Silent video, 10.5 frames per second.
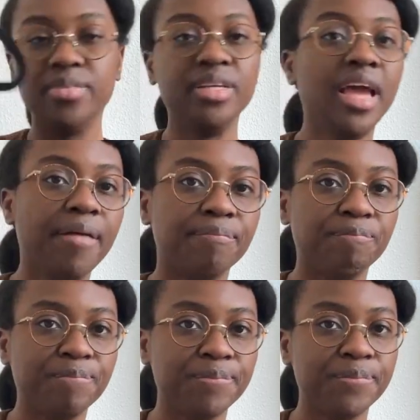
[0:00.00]
Yeah,
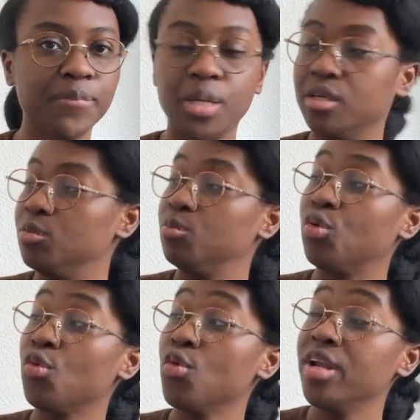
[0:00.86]

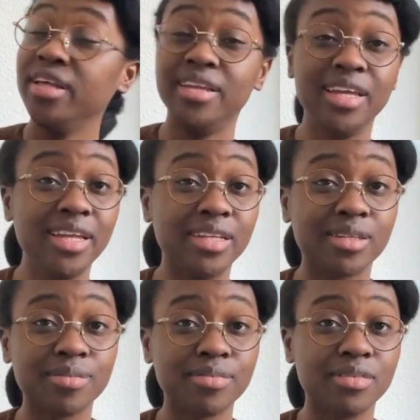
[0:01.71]
pretty
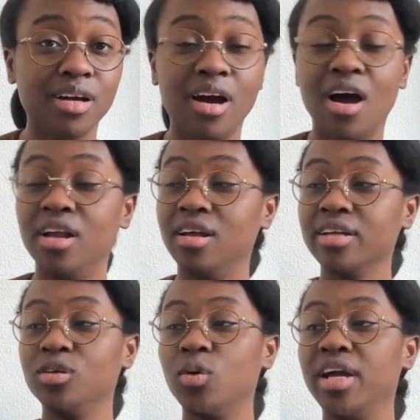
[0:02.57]
neat. I
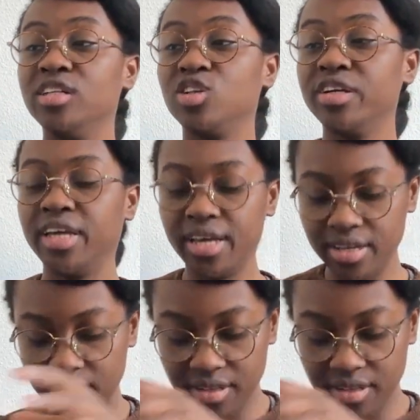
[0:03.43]
like the way it's looking.